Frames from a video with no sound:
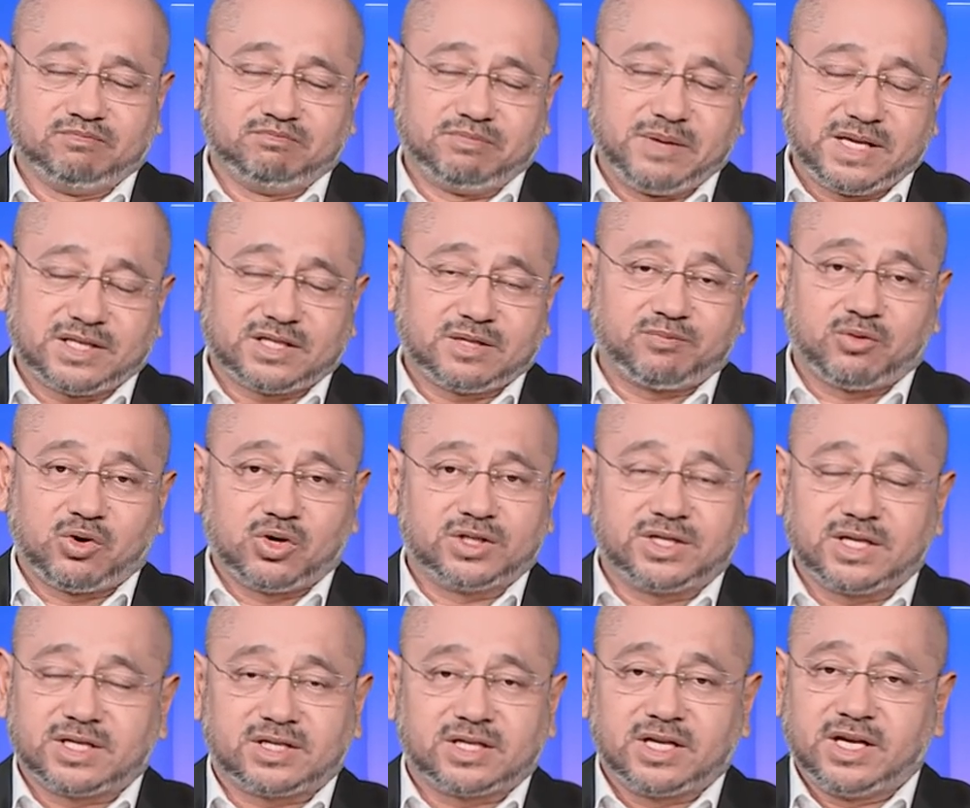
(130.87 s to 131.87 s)
based upon
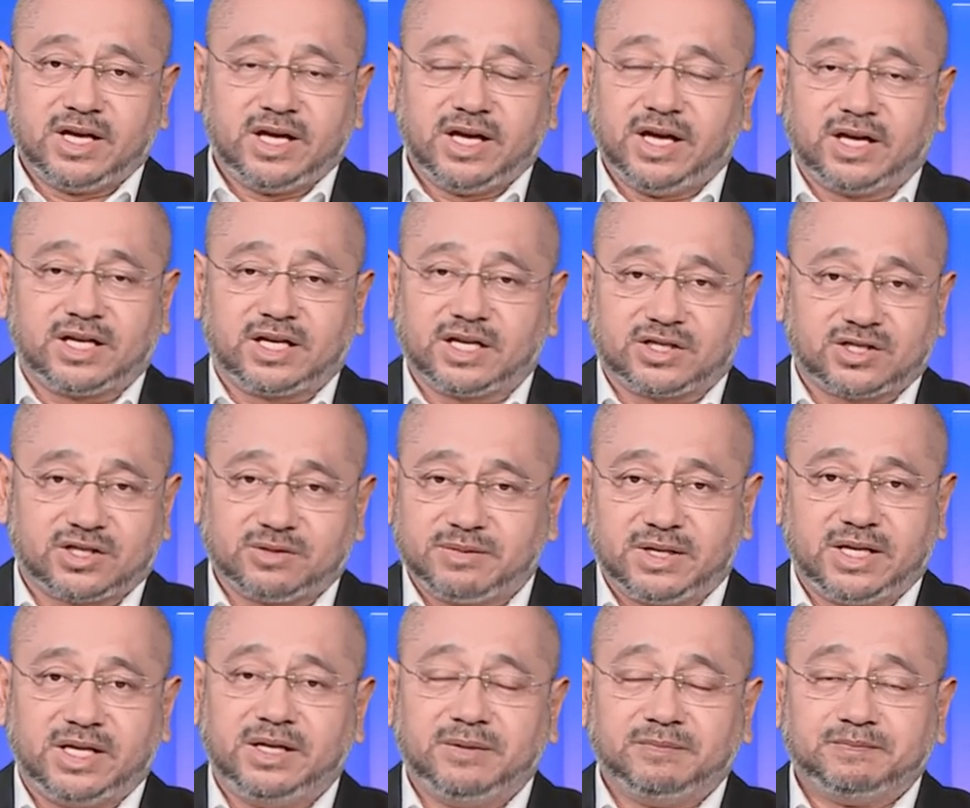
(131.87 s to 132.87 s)
just a
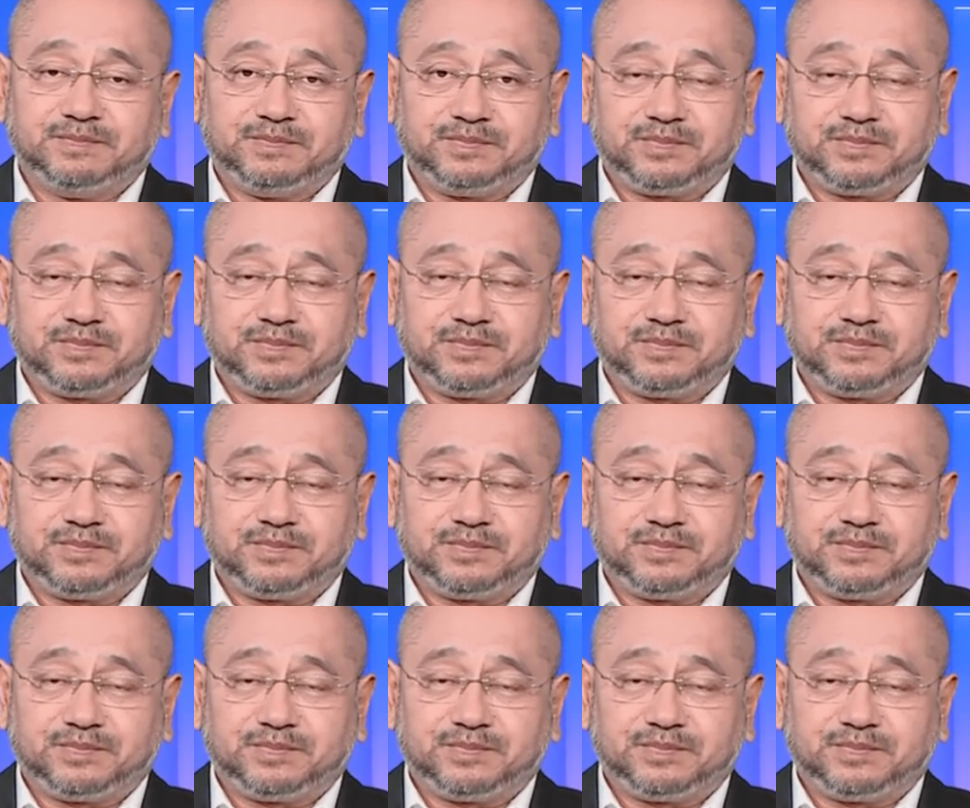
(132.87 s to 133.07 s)
customary